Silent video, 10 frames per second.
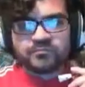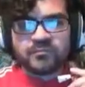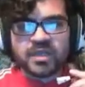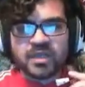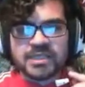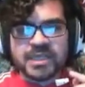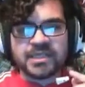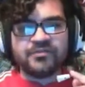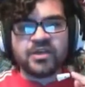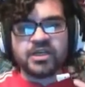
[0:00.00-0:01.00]
and take
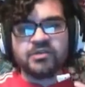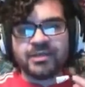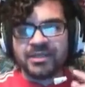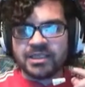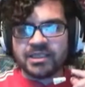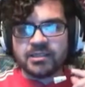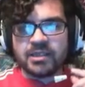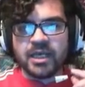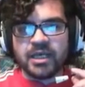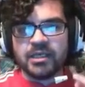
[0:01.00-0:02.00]
another quick look
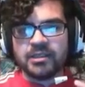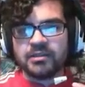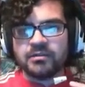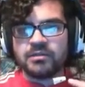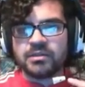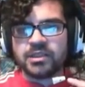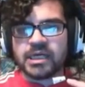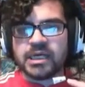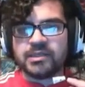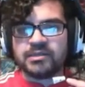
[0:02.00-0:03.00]
at the
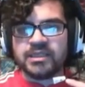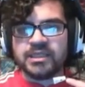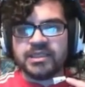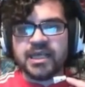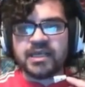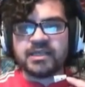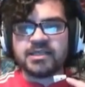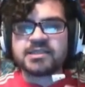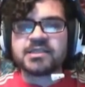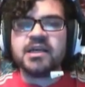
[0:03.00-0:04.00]
deck list.
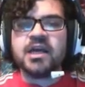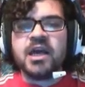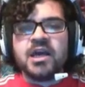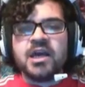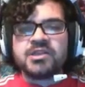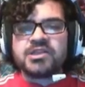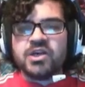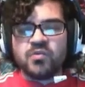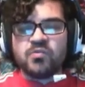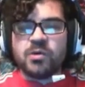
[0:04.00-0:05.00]
So
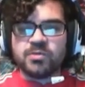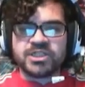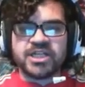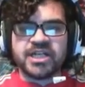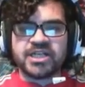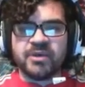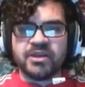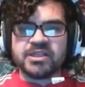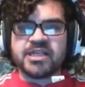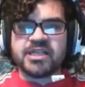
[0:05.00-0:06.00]
what would have changed about this
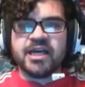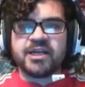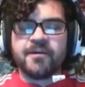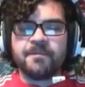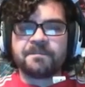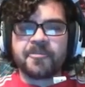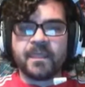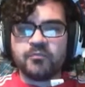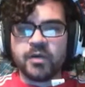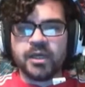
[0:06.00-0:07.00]
deck?
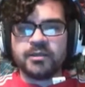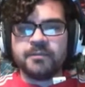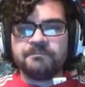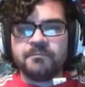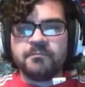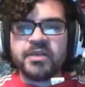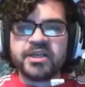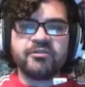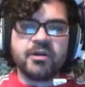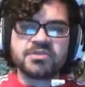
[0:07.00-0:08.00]
Well,
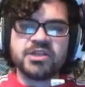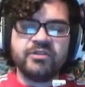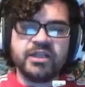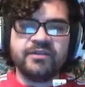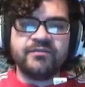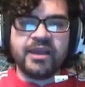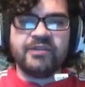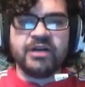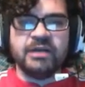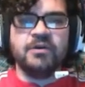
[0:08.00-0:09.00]
Pikarom's not really in favour
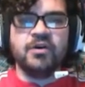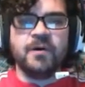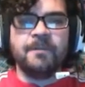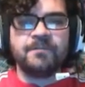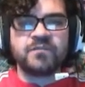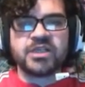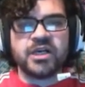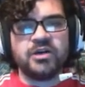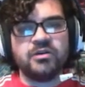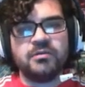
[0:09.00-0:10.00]
anymore,
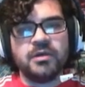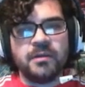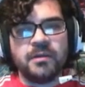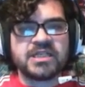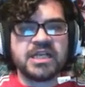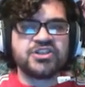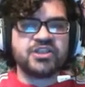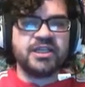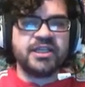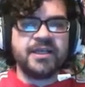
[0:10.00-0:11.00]
so
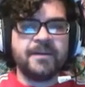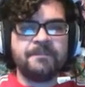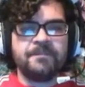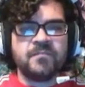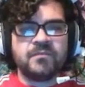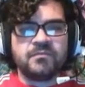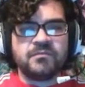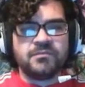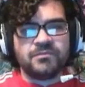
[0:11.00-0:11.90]
potentially this